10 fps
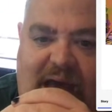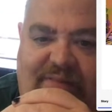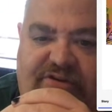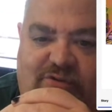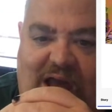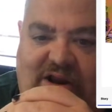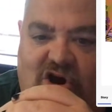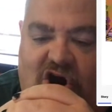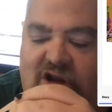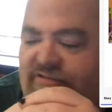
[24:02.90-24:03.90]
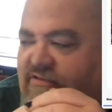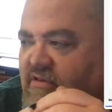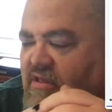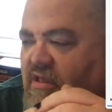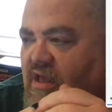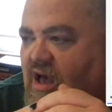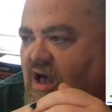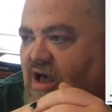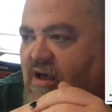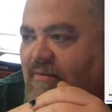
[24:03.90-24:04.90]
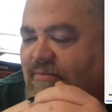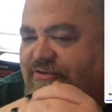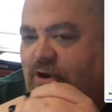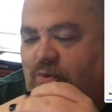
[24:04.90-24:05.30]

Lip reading: these rad cards. So